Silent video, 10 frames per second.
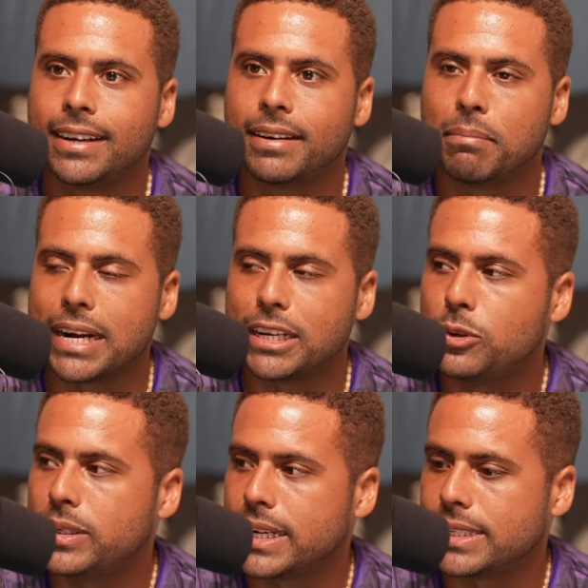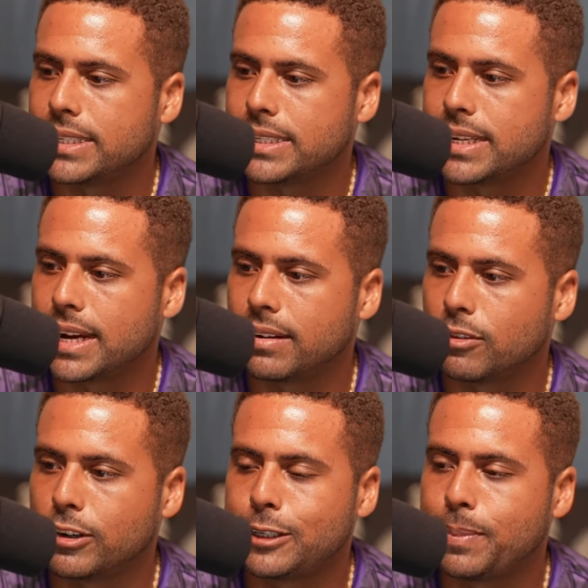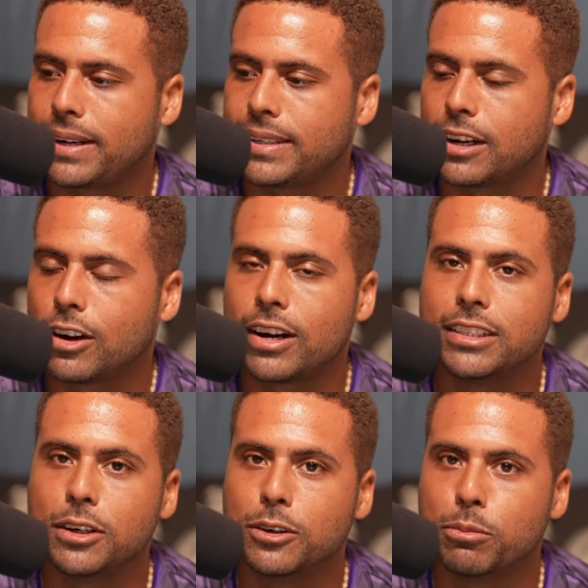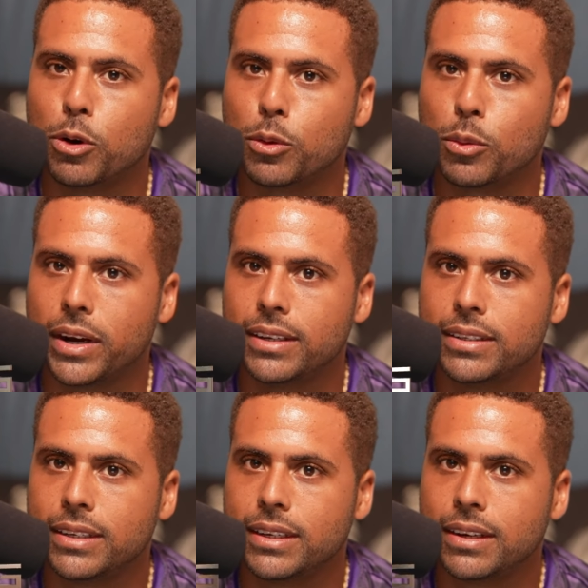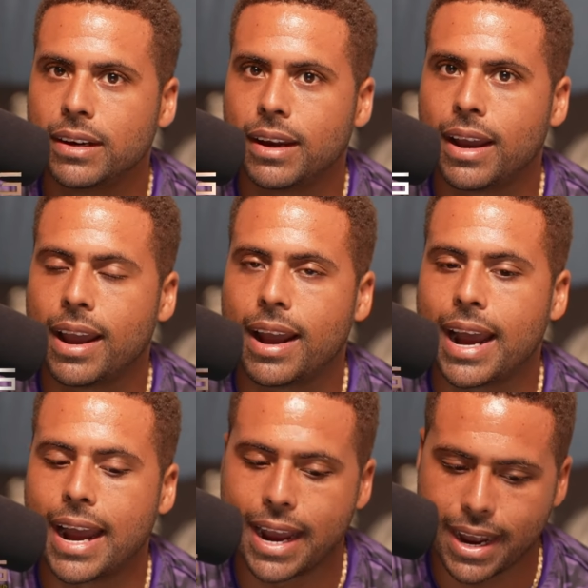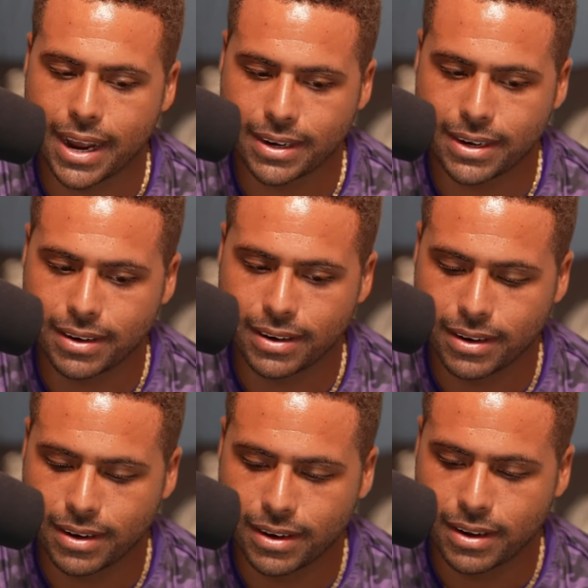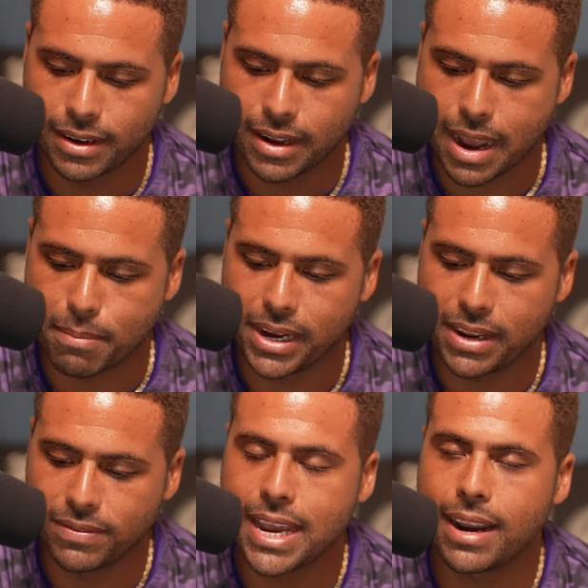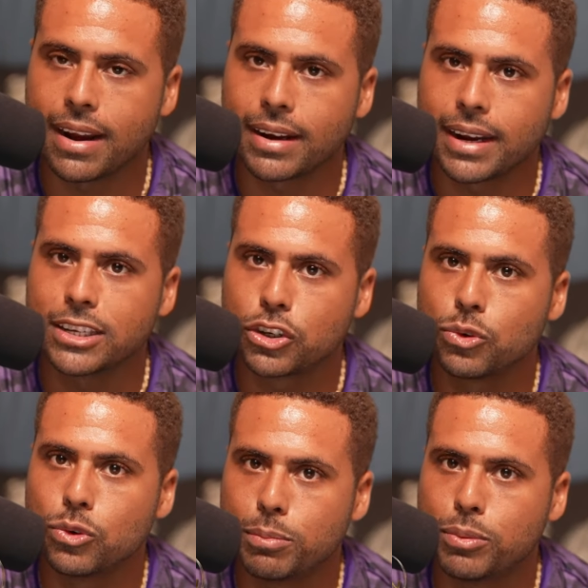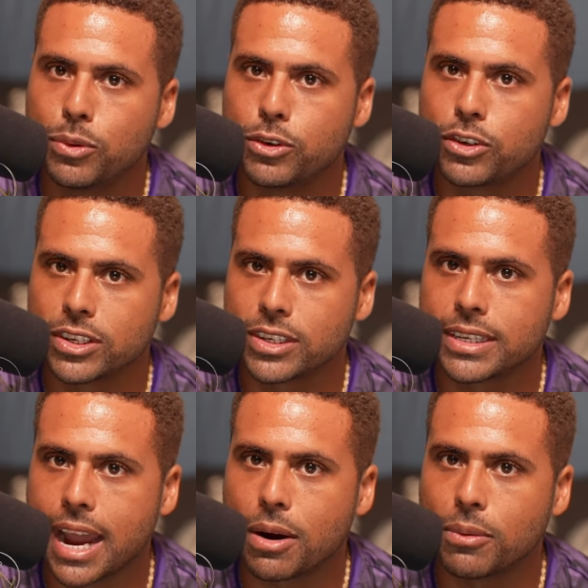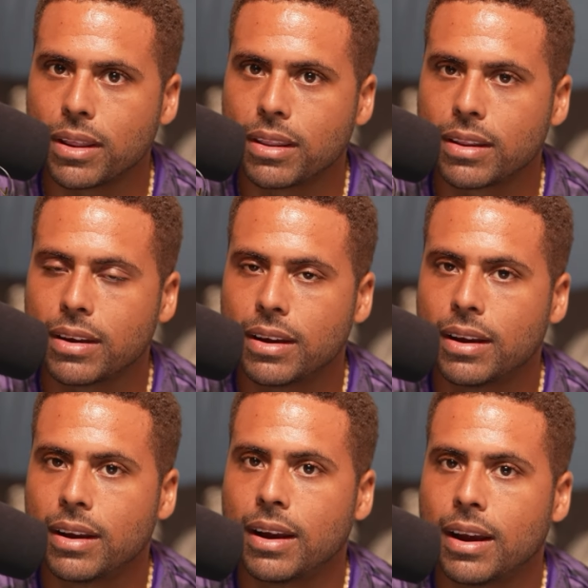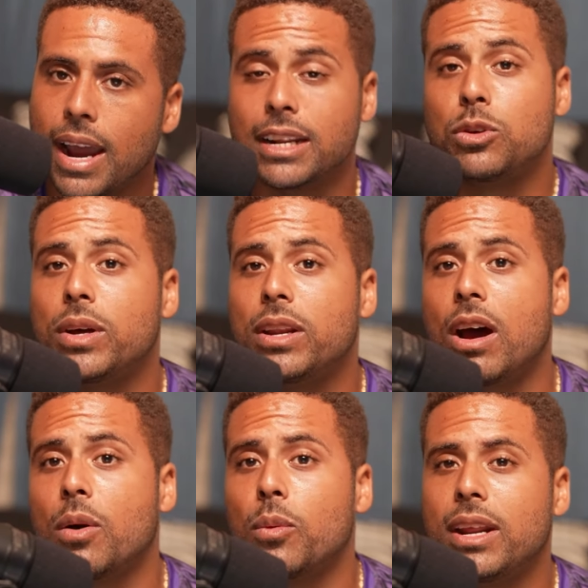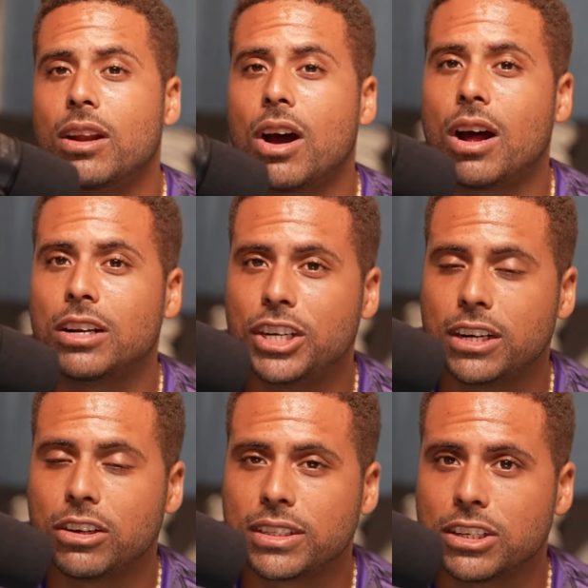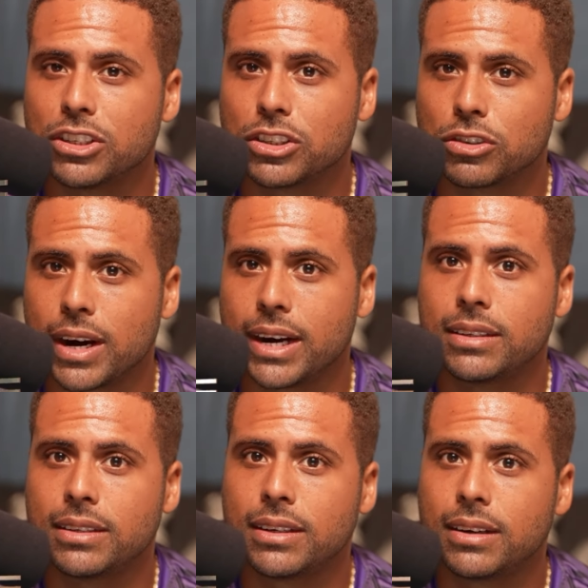my two cents is that respect and loyalty goes both ways. And I believe Ten Hag has screwed the pooch to start with. And it's winning all Jadon Sancho's right